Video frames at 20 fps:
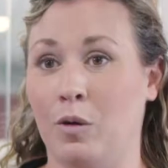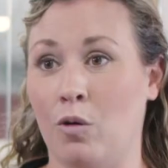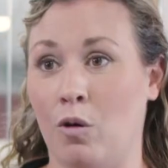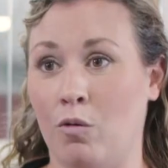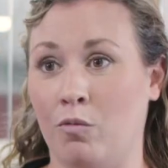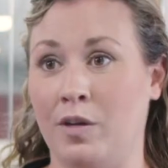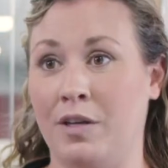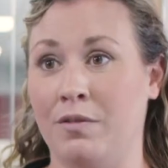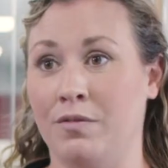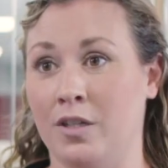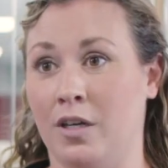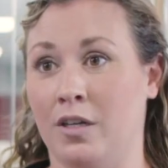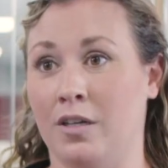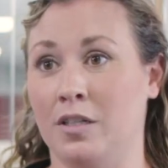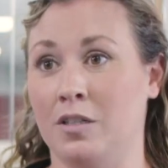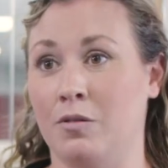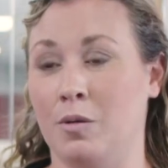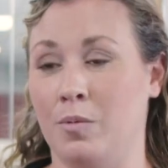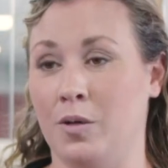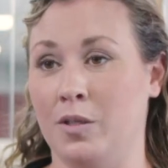what we've done
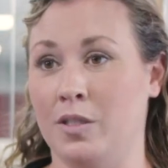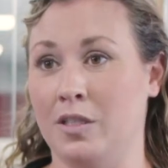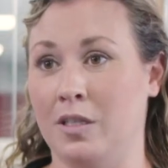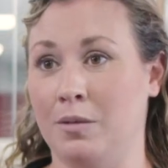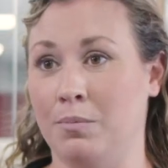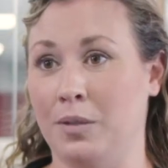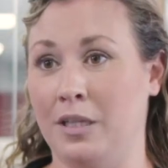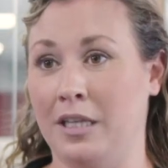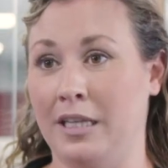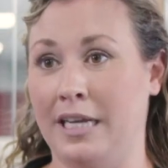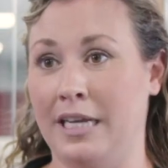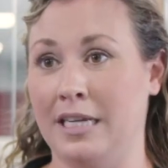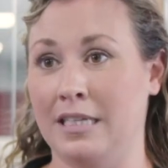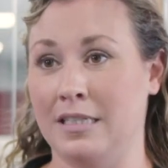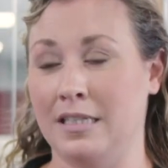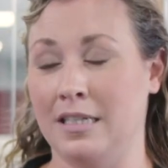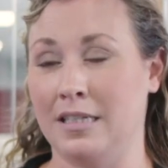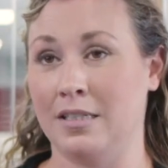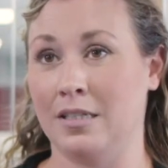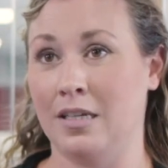is we put it in
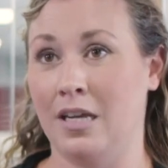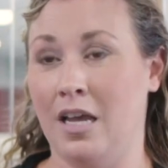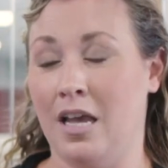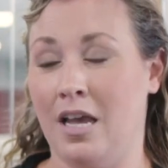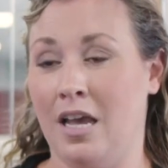places.